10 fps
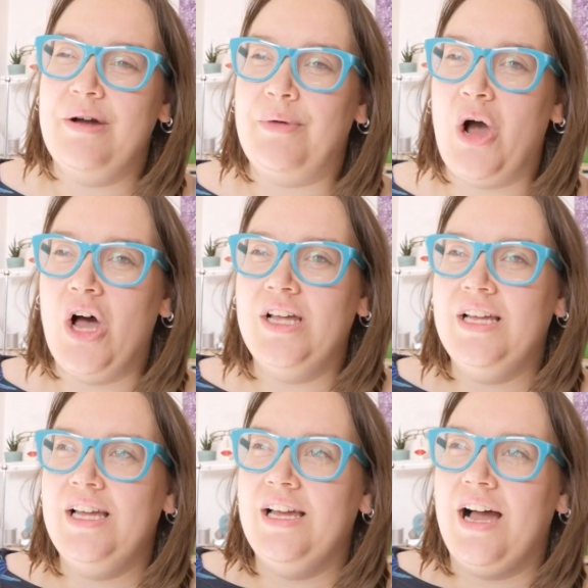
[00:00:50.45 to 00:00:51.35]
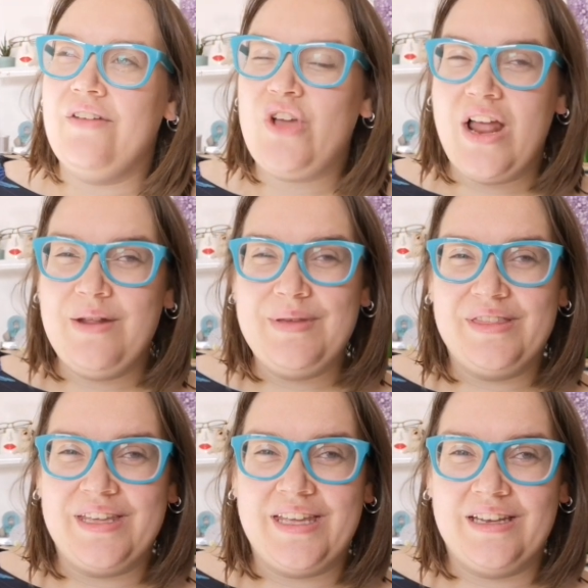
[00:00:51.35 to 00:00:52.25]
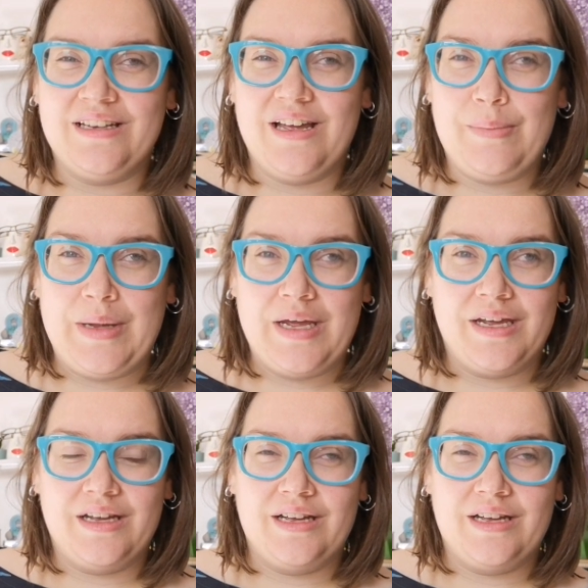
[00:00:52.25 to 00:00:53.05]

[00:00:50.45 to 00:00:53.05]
But I've kind of been thinking a bit,